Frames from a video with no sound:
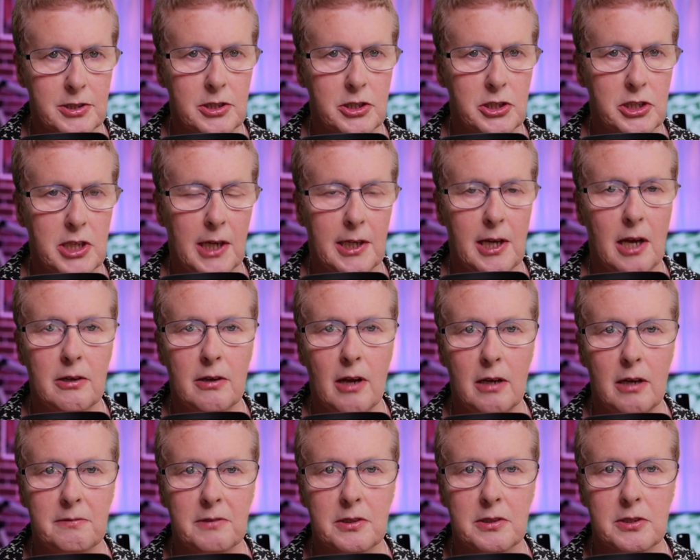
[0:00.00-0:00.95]
a shadow
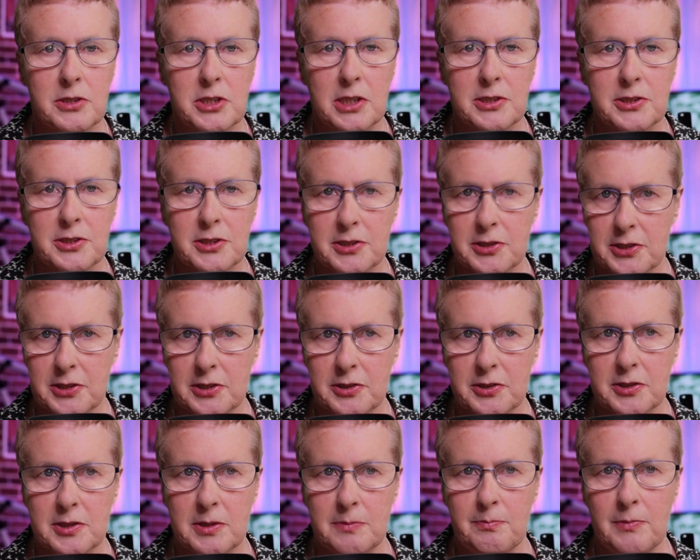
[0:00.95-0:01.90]
over the justice
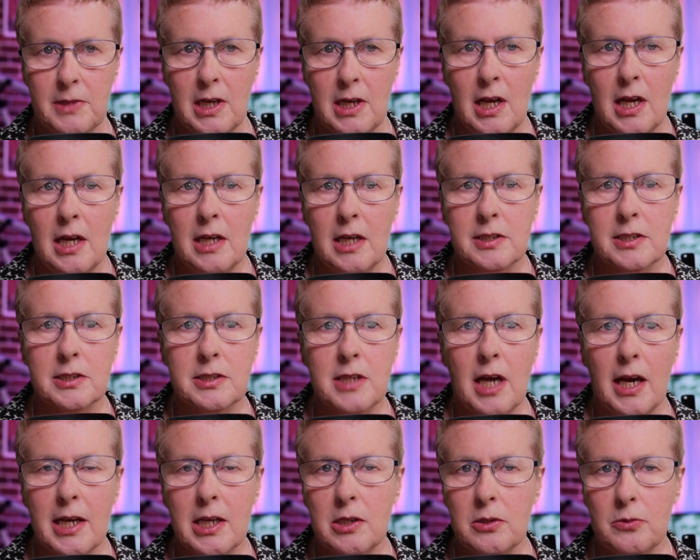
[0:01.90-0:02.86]
system.
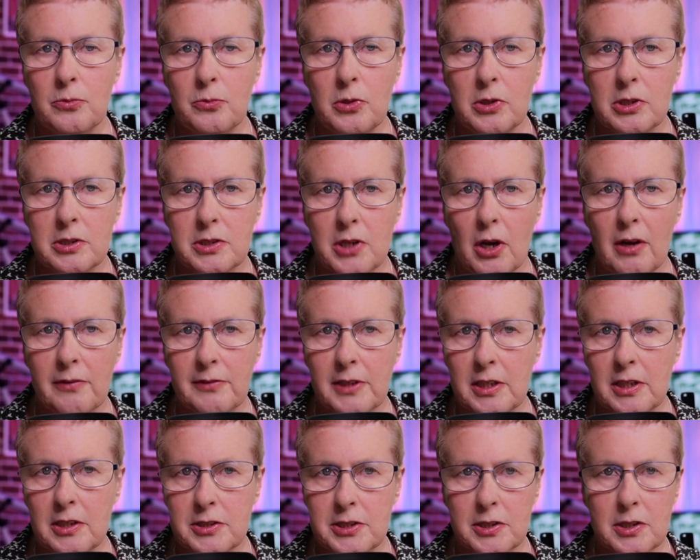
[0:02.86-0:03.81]
Today we're diving
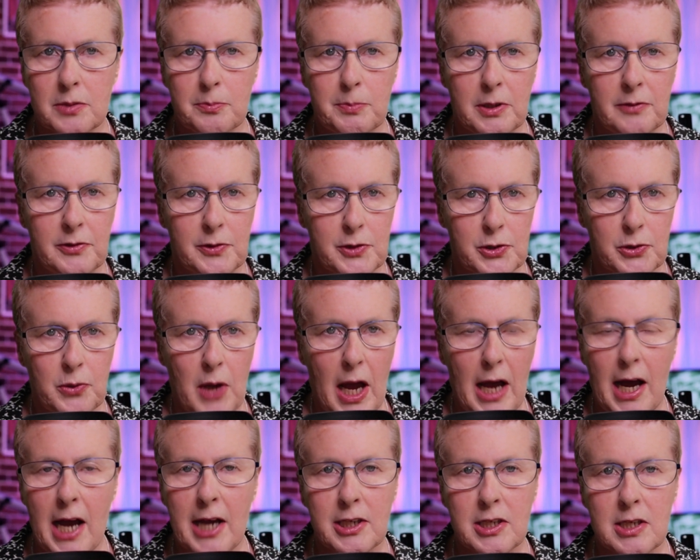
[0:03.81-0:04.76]
into the pivotal
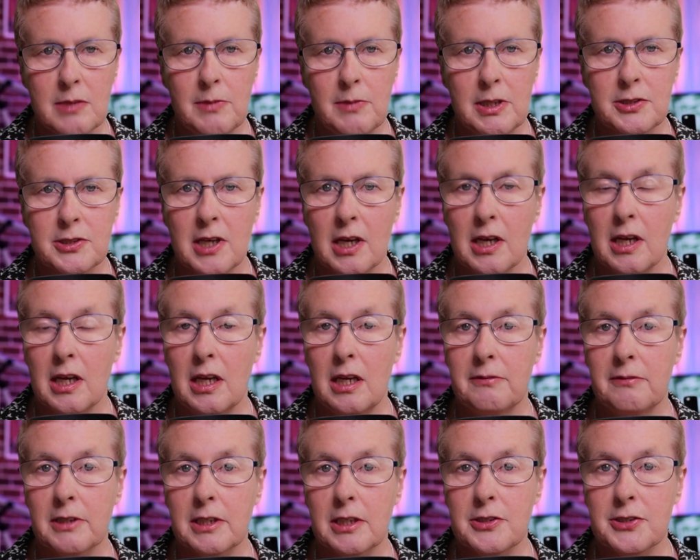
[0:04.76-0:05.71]
arguments,
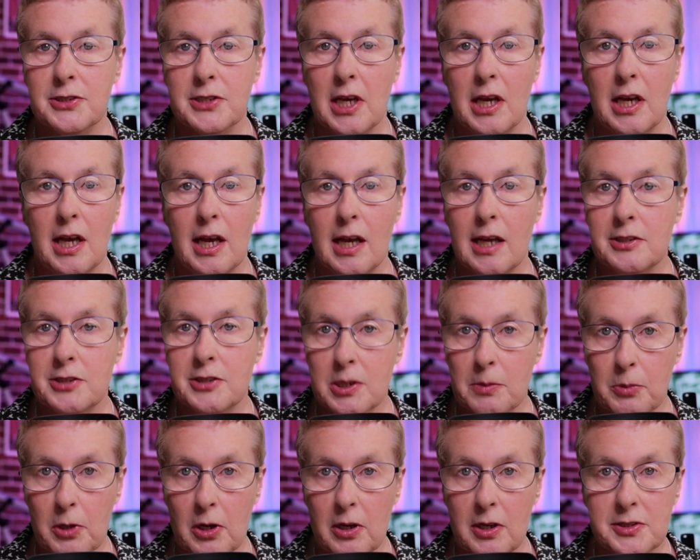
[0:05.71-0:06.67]
evidence and
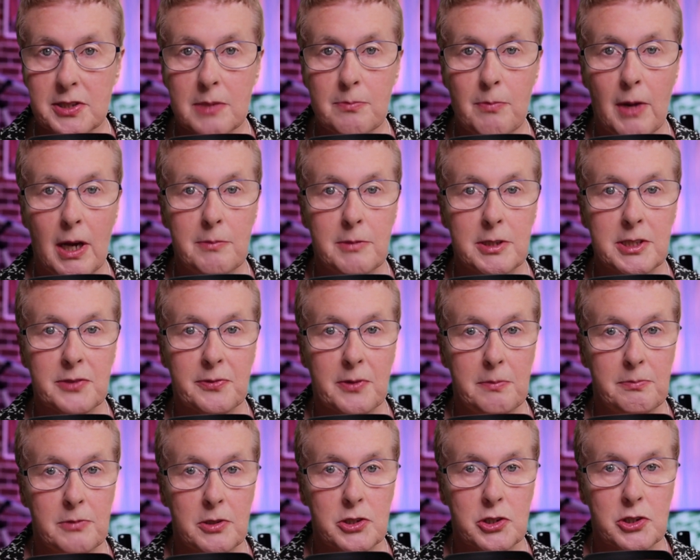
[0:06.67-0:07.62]
surprising moments
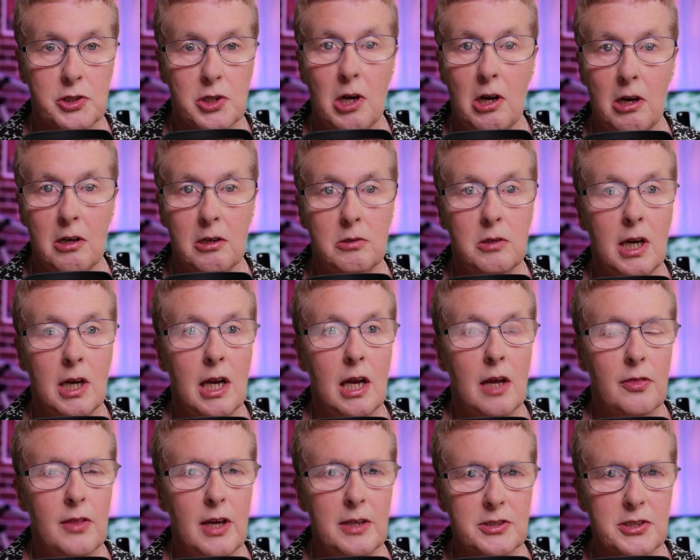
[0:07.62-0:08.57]
from this trial
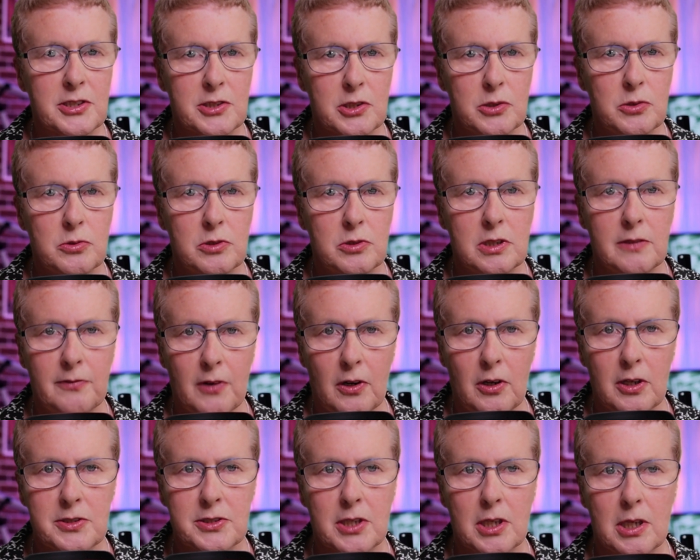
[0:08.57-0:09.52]
that still
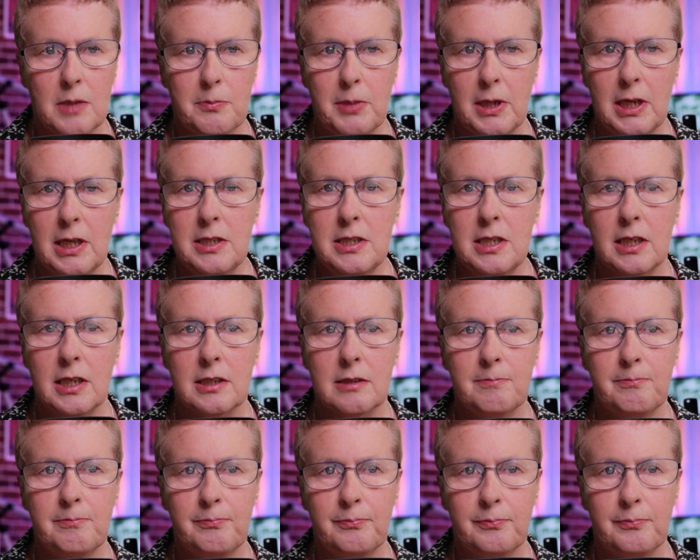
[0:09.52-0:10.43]
divides opinion.